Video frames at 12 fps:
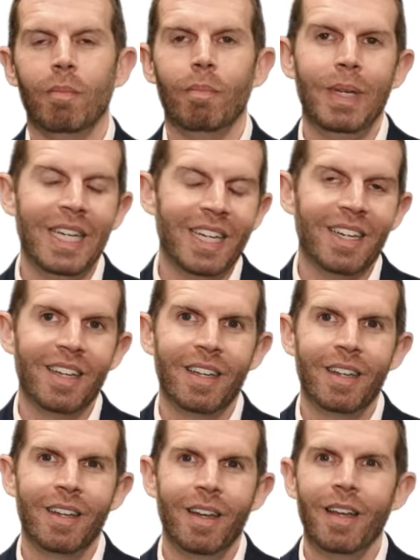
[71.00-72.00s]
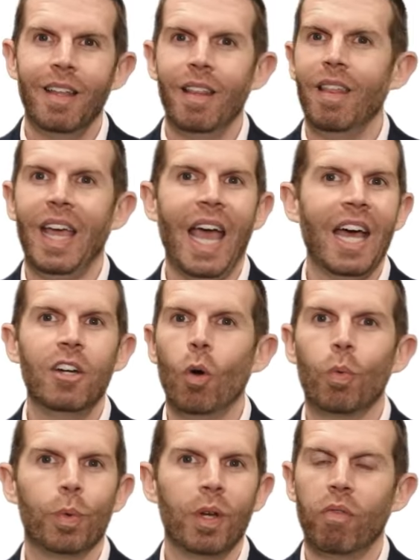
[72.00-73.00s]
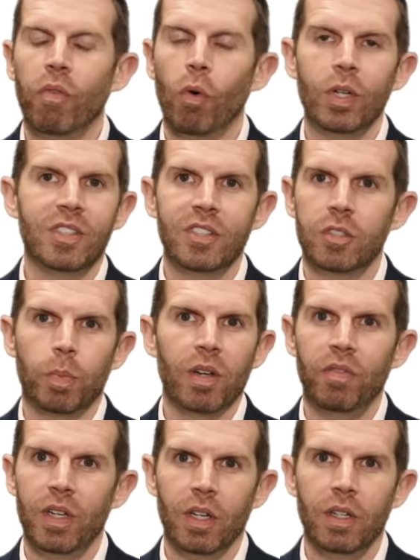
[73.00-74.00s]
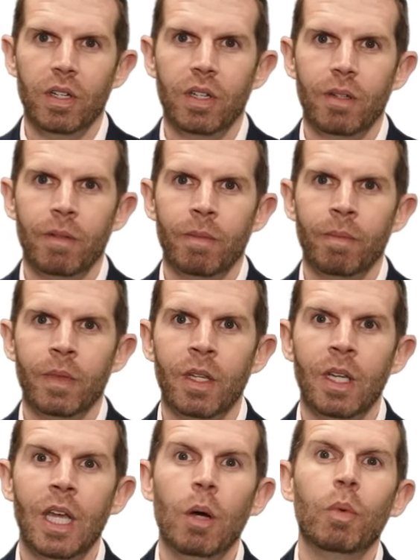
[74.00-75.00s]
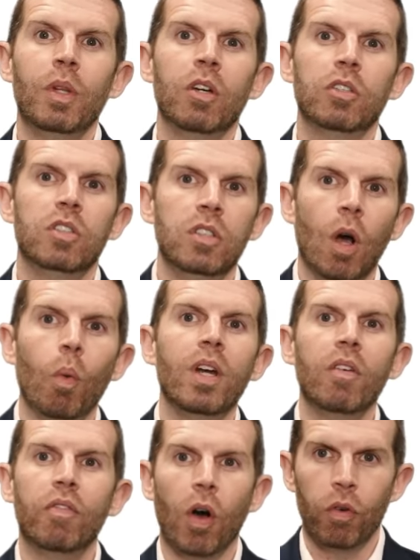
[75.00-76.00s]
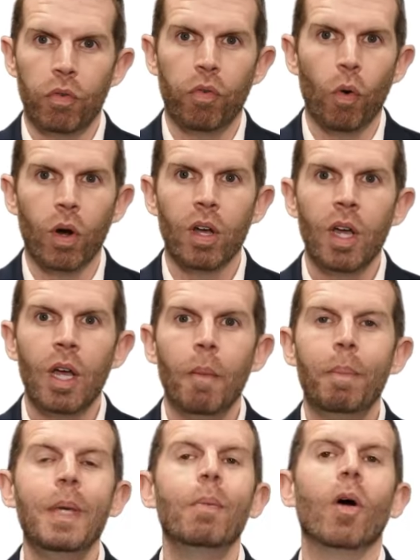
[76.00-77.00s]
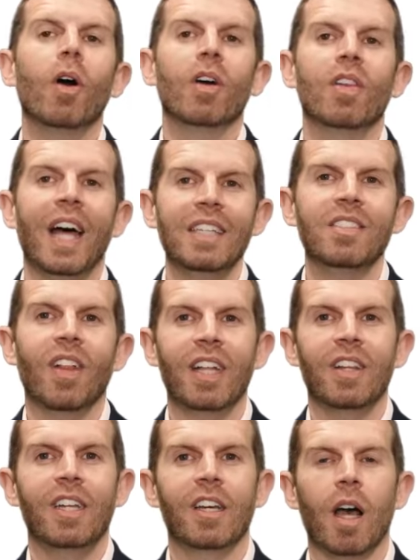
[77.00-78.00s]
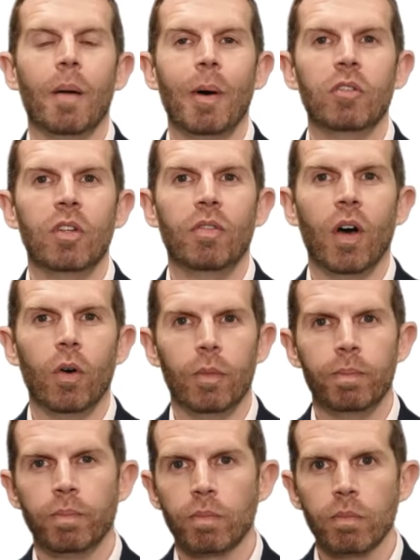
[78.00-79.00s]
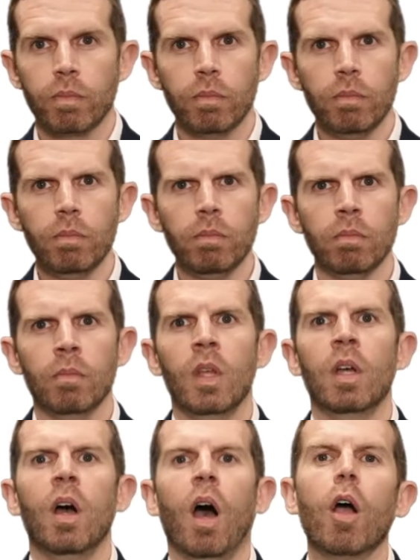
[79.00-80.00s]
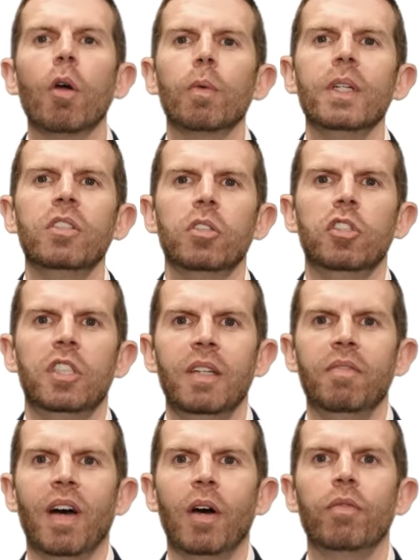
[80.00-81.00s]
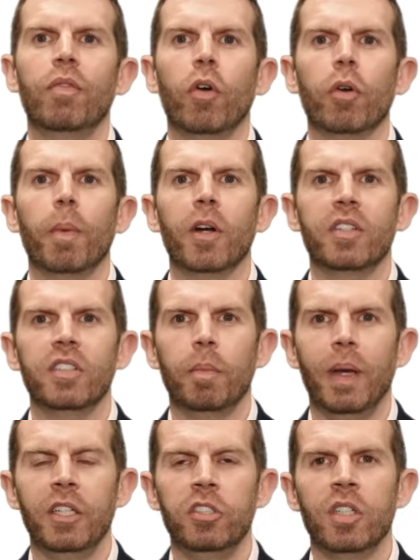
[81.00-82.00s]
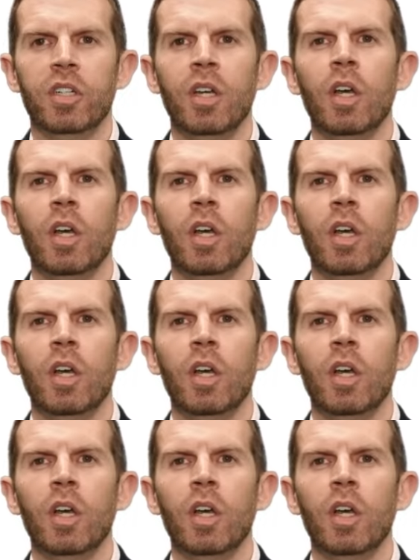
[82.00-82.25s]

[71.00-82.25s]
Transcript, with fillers: meaning they had no real voice in Springfield. And when there's no one to vote for, people are less likely to come out to vote. Our research team found voter participation